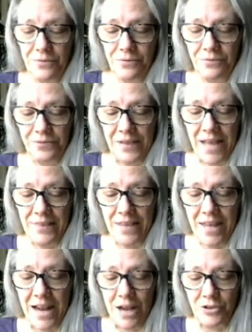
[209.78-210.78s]
flatten
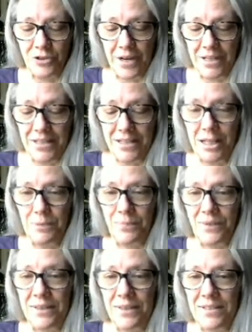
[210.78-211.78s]
that out, trying to keep
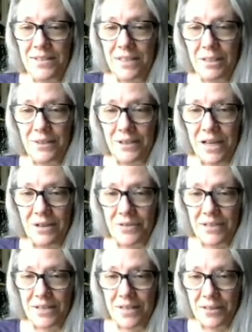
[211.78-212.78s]
the seam
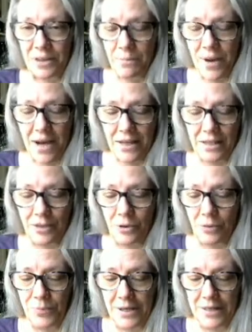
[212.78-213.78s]
allowances at the pocket
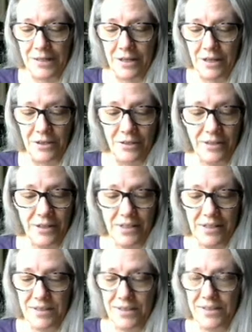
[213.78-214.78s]
opening there
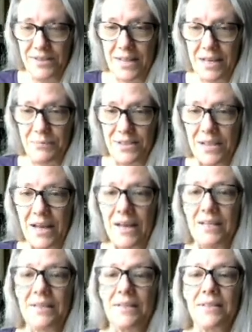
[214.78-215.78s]
the same
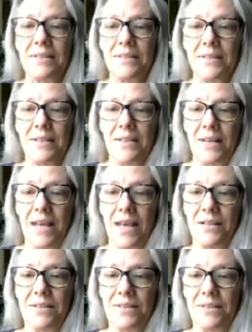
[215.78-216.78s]
size
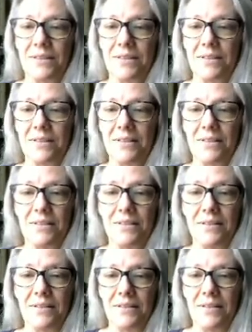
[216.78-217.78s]
as
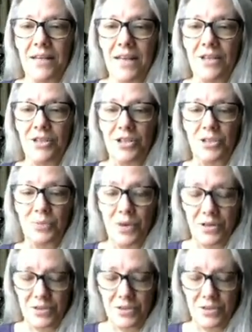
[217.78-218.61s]
the edges where it's